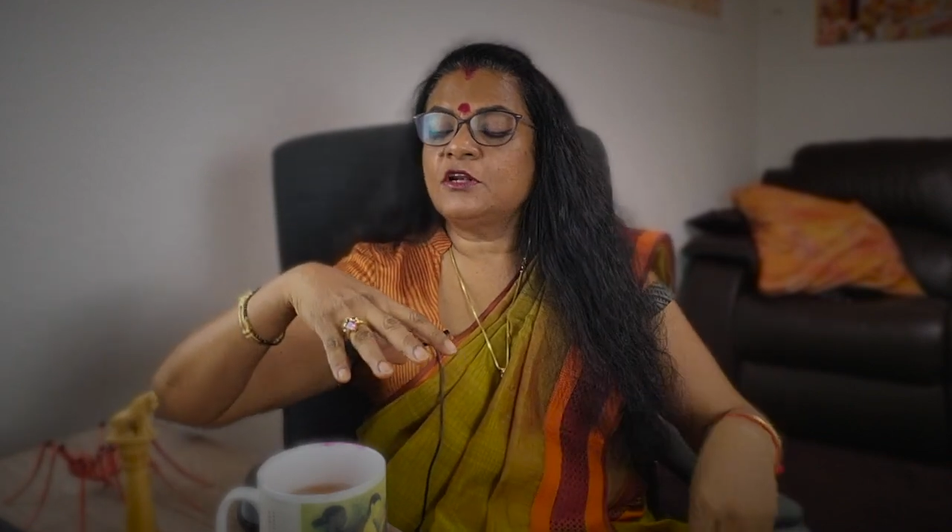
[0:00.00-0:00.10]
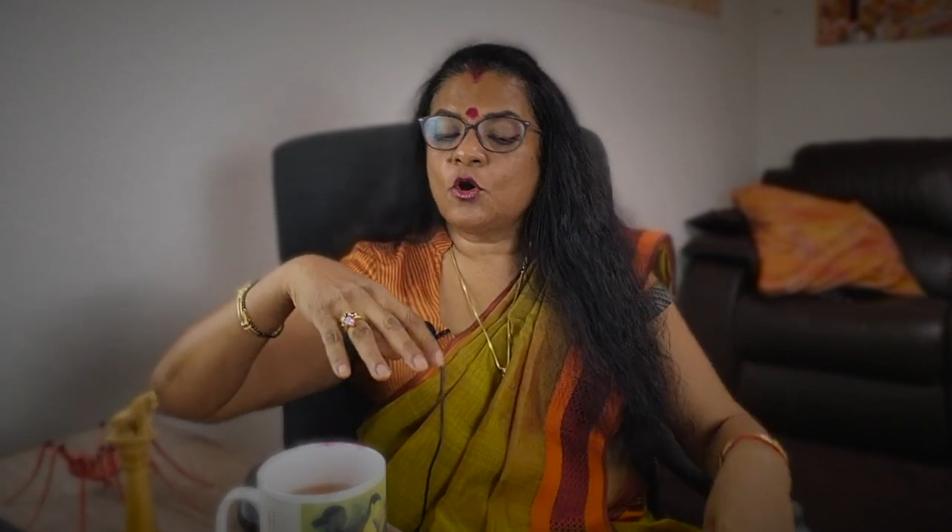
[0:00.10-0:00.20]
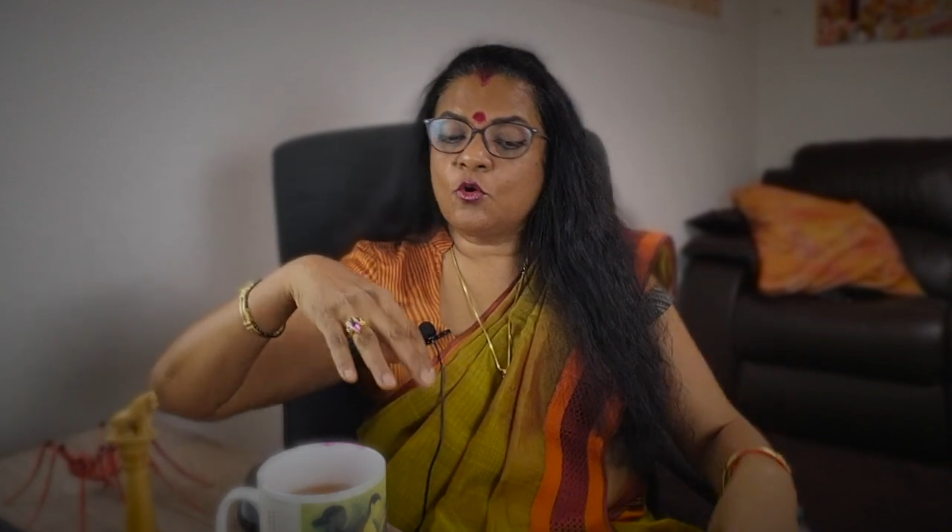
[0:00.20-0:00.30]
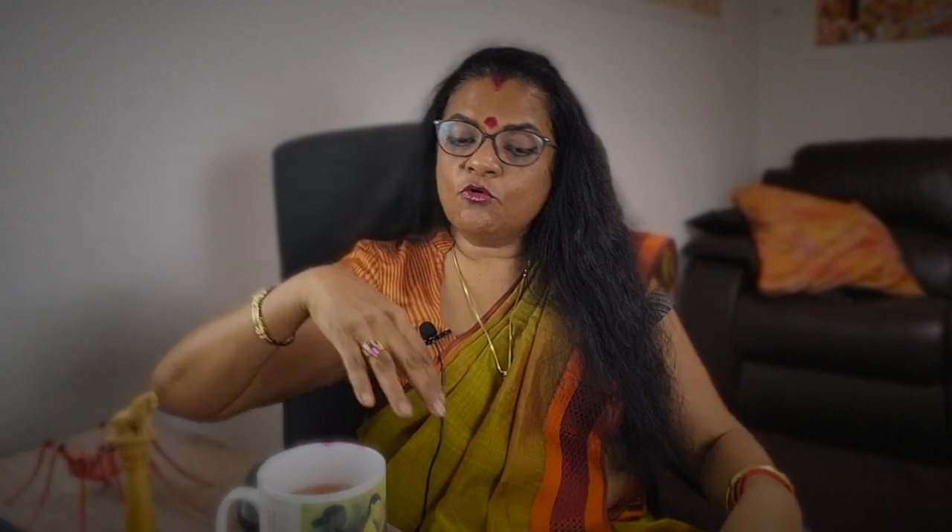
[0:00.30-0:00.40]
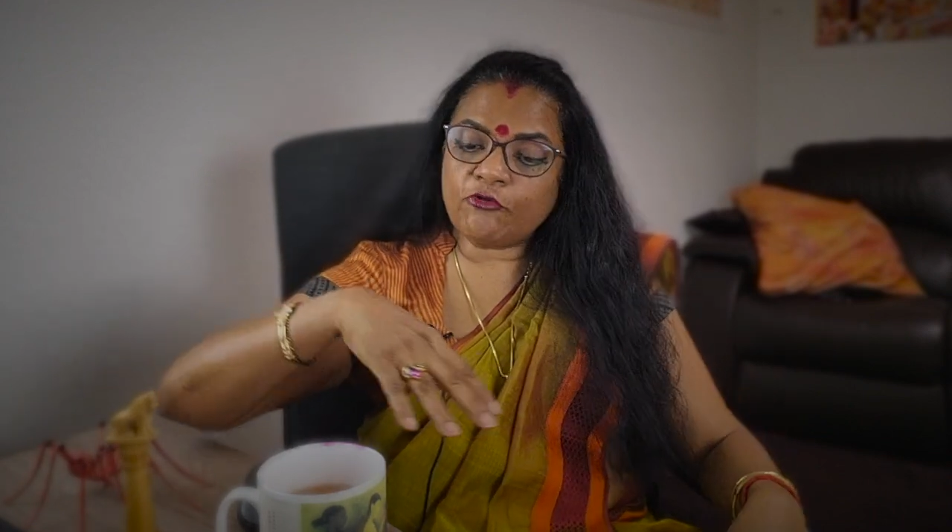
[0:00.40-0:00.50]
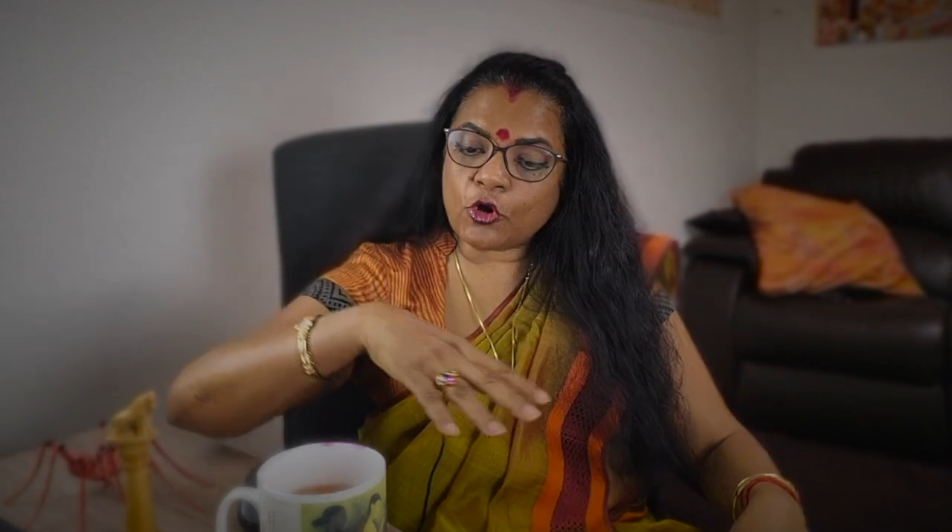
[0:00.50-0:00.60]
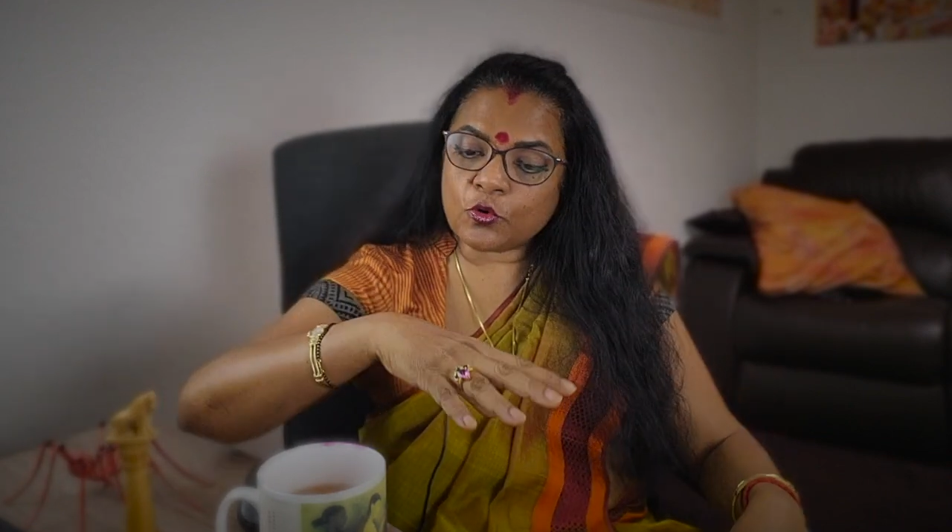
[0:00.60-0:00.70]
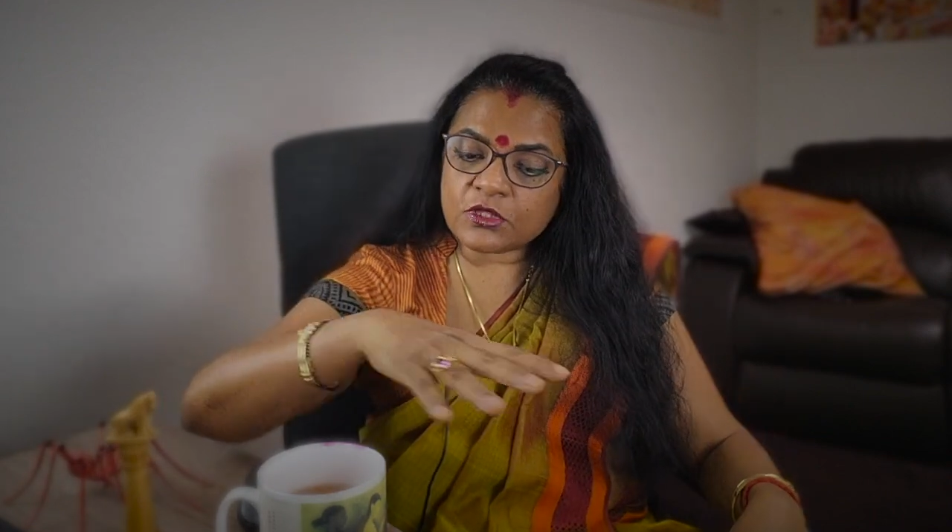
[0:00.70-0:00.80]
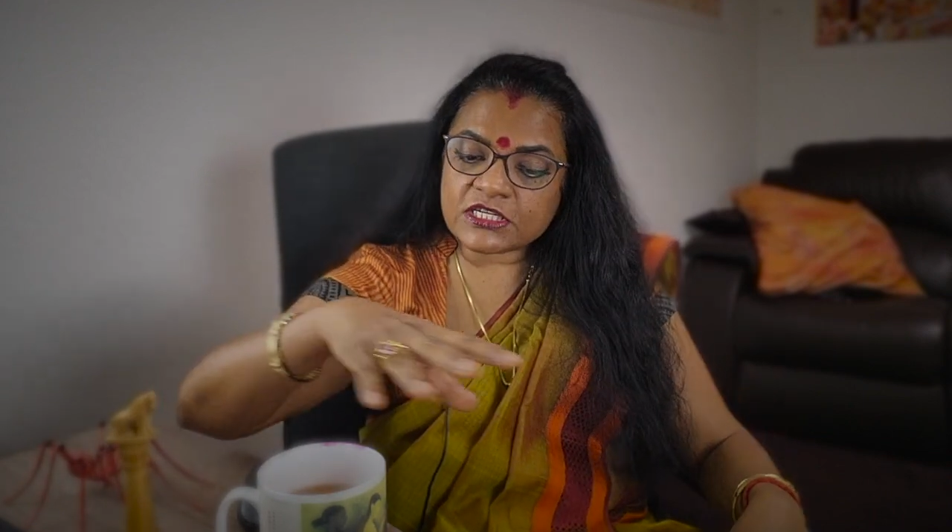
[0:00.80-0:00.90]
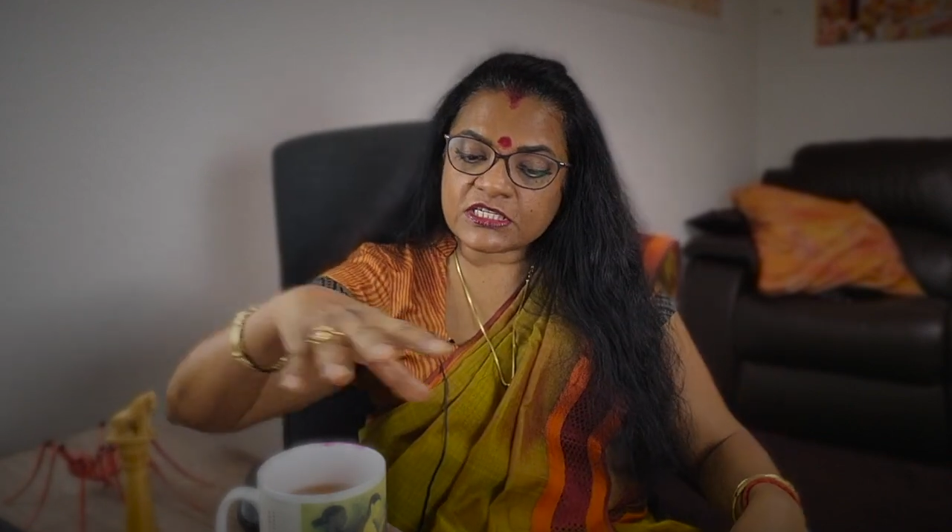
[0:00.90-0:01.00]
who follow
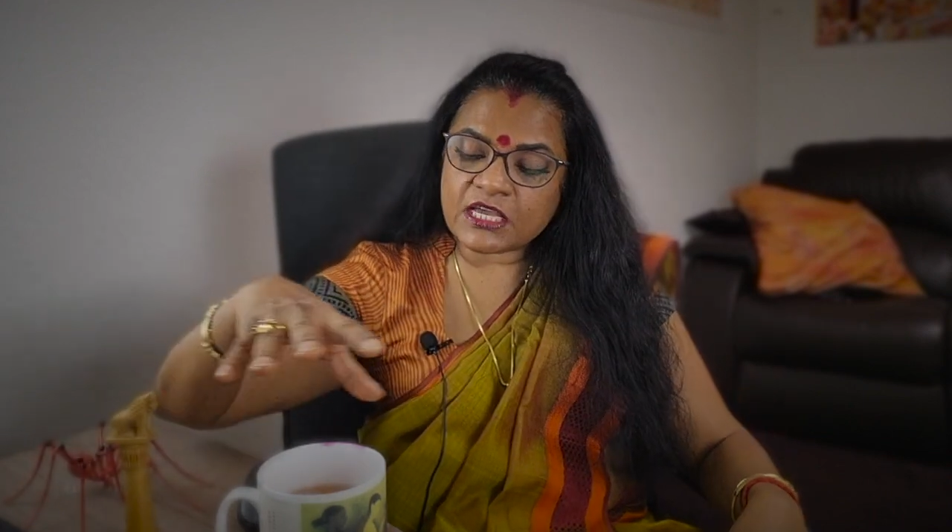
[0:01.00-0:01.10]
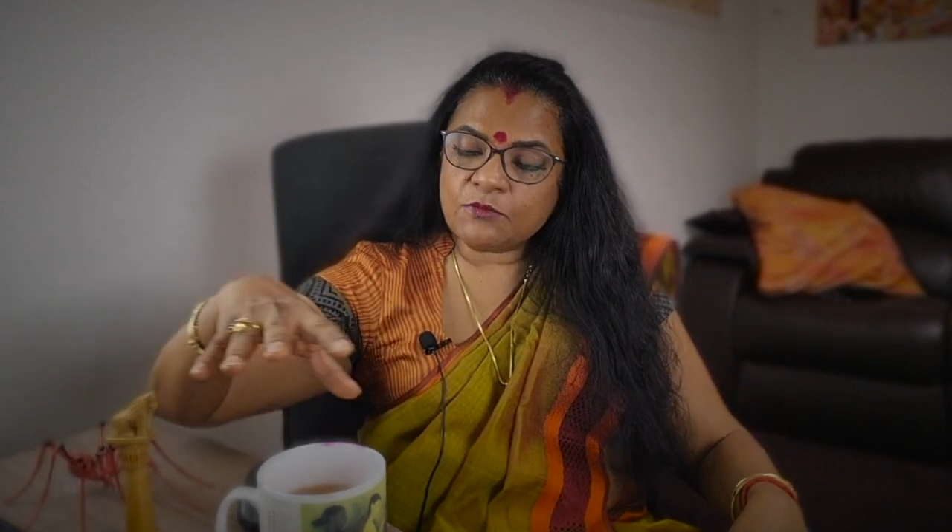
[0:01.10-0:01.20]
the same